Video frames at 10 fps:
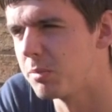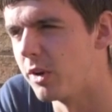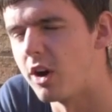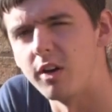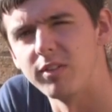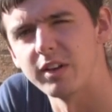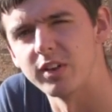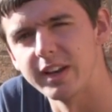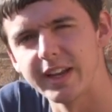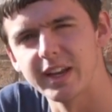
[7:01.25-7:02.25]
but I've left
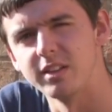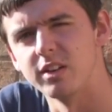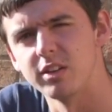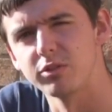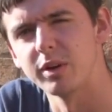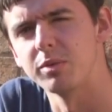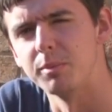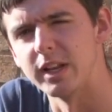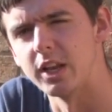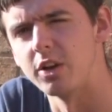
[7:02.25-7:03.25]
a link in the description
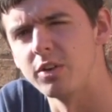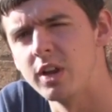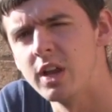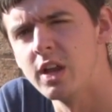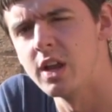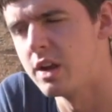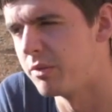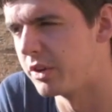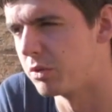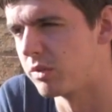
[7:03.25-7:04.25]
below
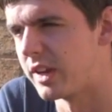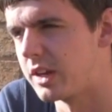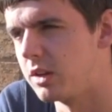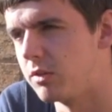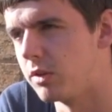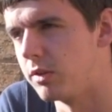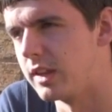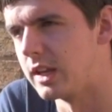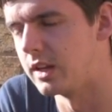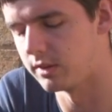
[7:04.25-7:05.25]
which will take you to
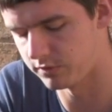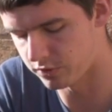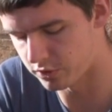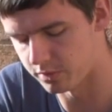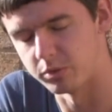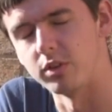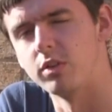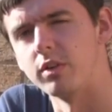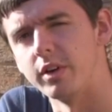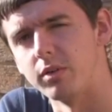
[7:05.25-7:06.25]
the forum
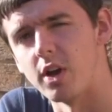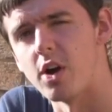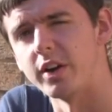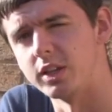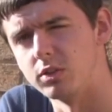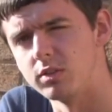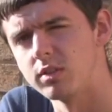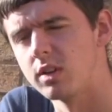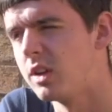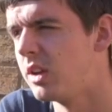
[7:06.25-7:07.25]
tutorial that I
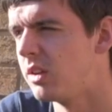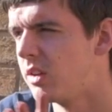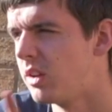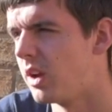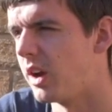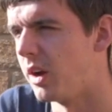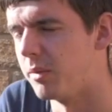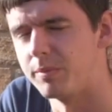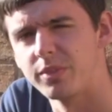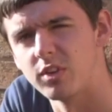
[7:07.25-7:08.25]
used
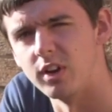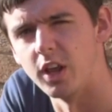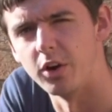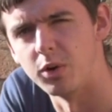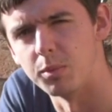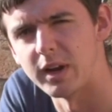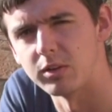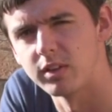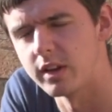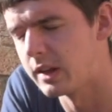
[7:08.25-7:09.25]
um, to learn all
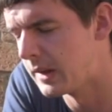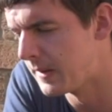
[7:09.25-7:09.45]
about it.